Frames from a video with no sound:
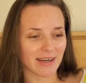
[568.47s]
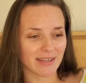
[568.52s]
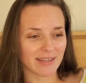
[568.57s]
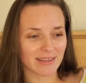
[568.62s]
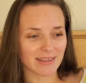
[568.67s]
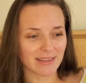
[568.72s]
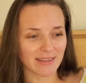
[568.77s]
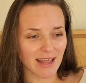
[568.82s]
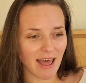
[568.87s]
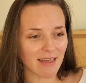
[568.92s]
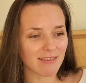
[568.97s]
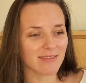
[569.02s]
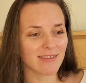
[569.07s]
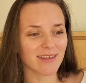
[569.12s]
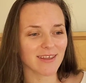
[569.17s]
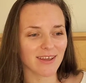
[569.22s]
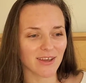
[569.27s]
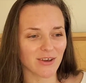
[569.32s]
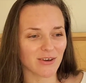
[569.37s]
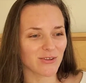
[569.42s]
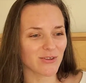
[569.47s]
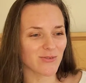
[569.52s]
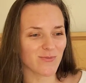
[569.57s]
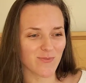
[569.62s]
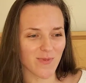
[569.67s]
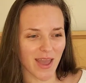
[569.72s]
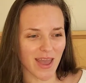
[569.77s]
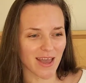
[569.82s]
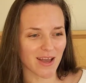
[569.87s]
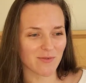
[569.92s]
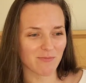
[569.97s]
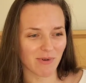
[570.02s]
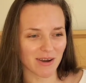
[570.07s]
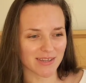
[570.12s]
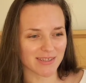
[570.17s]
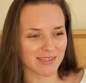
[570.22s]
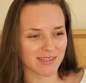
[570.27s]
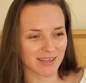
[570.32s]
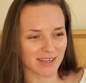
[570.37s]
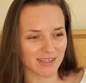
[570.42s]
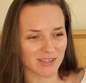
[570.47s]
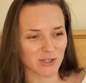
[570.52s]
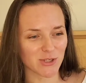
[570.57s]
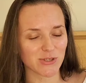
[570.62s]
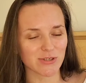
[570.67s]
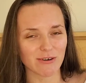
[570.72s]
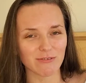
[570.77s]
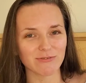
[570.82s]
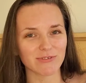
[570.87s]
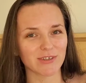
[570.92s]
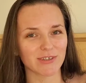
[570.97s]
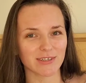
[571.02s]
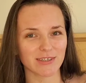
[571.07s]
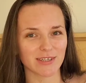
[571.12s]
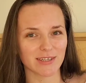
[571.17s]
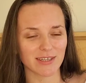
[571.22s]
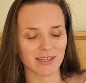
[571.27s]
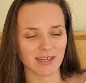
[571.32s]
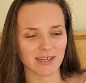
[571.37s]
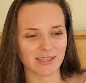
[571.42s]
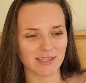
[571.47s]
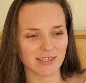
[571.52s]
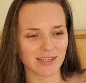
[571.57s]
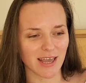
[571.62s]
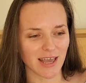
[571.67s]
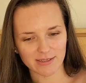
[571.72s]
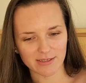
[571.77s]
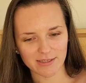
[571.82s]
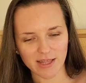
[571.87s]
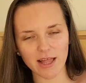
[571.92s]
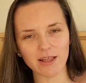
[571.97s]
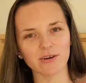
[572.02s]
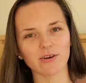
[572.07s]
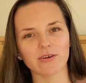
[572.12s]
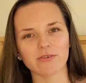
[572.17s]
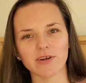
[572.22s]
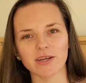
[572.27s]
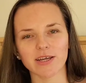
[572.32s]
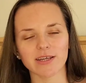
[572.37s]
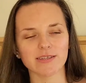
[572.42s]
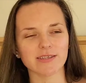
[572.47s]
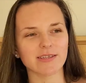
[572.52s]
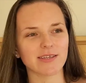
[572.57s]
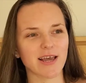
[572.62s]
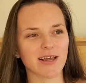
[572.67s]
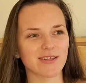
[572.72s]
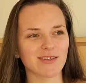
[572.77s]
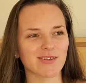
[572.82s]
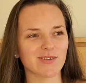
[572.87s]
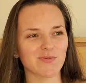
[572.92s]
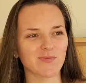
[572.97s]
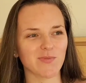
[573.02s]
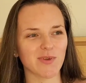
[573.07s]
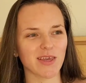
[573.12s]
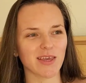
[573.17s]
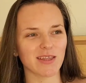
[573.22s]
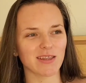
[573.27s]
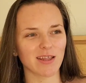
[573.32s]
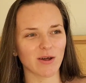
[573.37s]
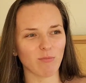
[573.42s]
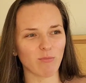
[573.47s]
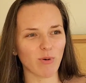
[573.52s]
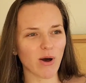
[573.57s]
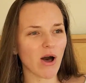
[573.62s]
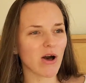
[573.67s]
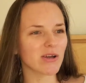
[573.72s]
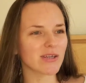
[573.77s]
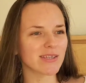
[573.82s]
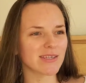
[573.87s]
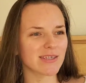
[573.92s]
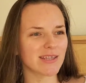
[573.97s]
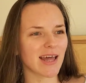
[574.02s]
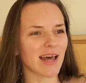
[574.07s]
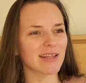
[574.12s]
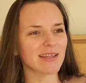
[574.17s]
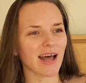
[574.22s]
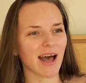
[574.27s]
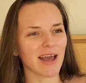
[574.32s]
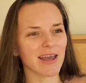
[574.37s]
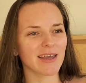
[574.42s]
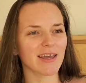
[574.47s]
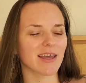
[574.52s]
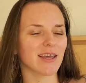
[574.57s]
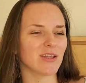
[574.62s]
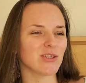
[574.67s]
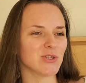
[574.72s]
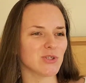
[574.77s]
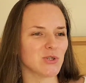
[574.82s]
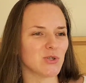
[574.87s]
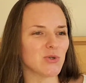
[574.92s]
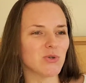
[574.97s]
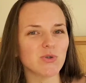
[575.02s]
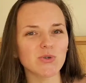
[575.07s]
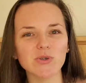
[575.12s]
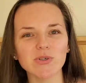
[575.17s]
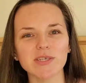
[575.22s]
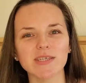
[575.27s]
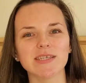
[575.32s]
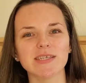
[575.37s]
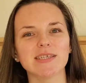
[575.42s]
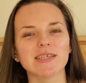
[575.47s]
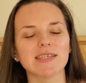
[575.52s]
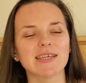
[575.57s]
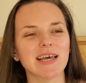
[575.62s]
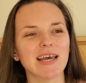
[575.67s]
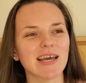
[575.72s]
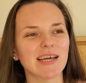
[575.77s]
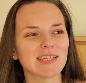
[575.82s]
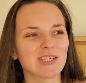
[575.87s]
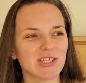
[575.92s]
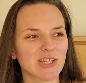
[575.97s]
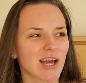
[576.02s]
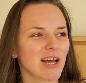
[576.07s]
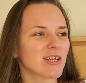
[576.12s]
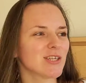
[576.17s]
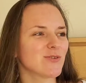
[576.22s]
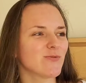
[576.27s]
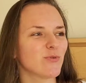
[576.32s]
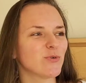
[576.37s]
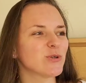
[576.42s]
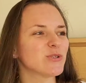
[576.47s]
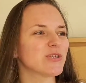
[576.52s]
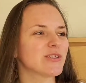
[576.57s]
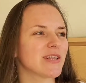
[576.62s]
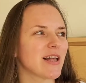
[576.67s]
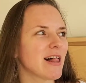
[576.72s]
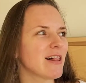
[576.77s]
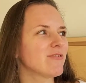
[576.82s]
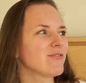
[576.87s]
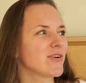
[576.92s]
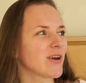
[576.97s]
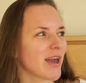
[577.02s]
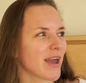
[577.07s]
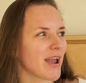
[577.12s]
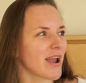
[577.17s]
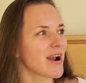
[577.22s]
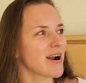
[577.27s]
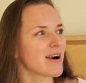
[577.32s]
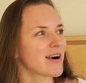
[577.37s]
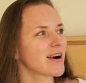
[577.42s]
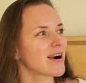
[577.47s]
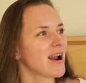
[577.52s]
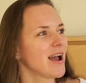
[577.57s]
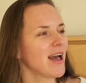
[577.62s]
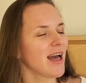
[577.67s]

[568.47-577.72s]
nothing could make my skin softer than this. StyleKorean sends me the box that I can use just for self-care